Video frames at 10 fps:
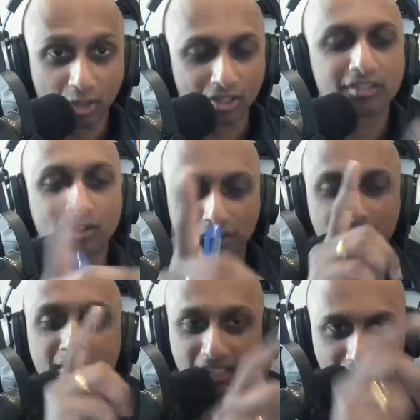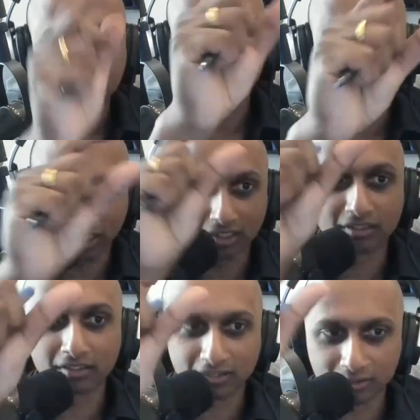lock. Sorry, the TX locking
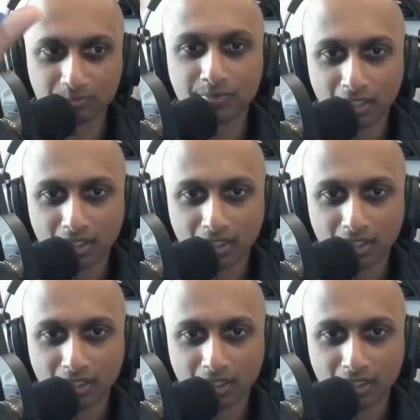system.